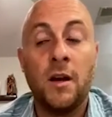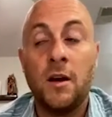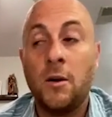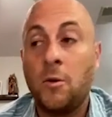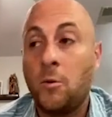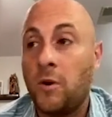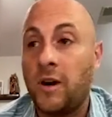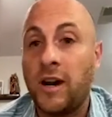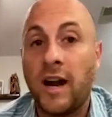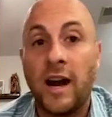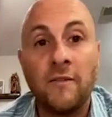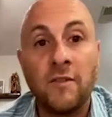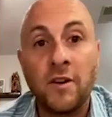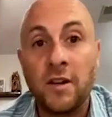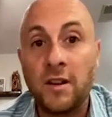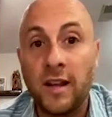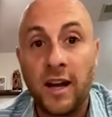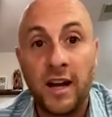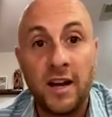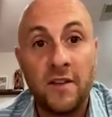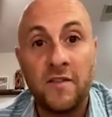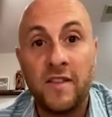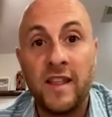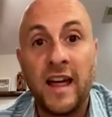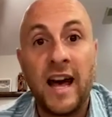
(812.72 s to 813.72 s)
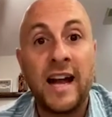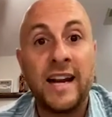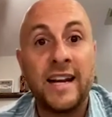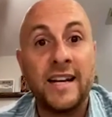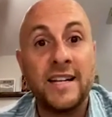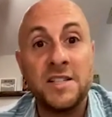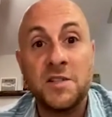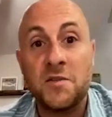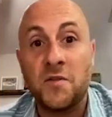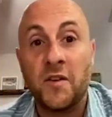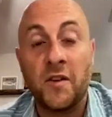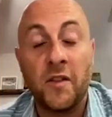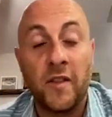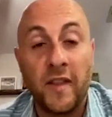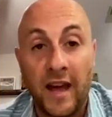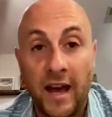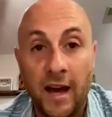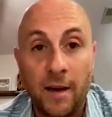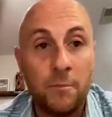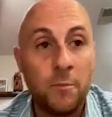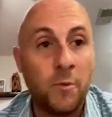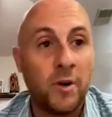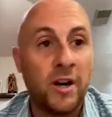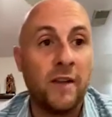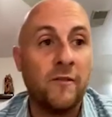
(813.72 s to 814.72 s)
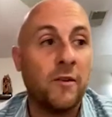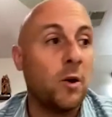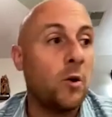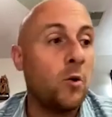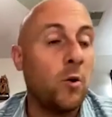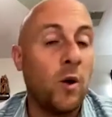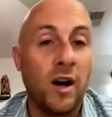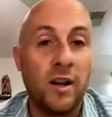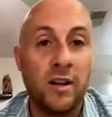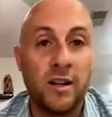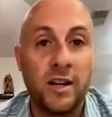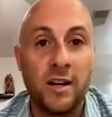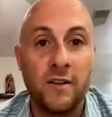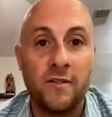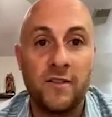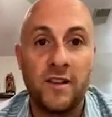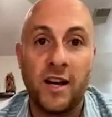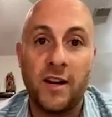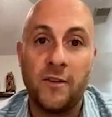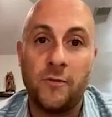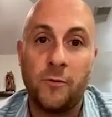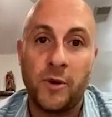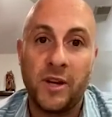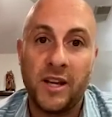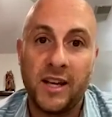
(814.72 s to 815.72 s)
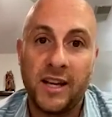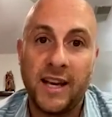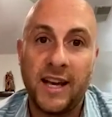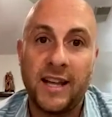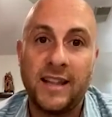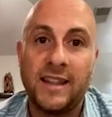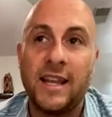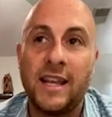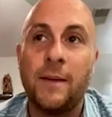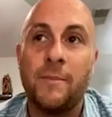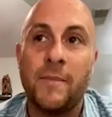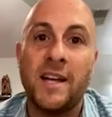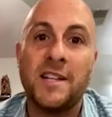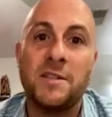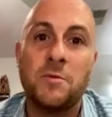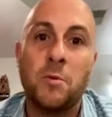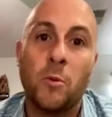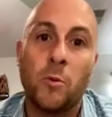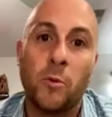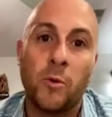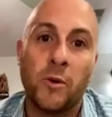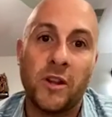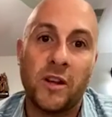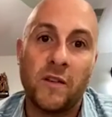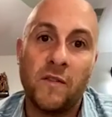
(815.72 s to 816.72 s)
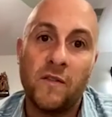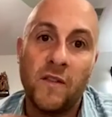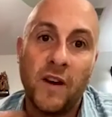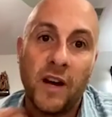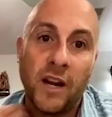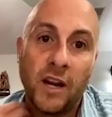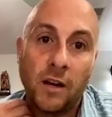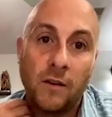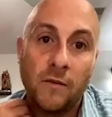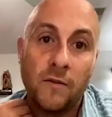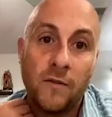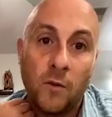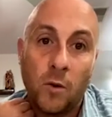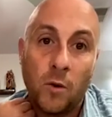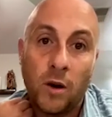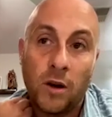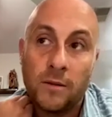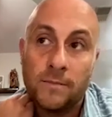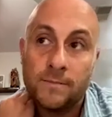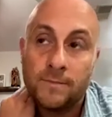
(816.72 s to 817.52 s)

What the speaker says: whatever life that is for them, whatever quality of life we can get them. That's what we're really fighting for.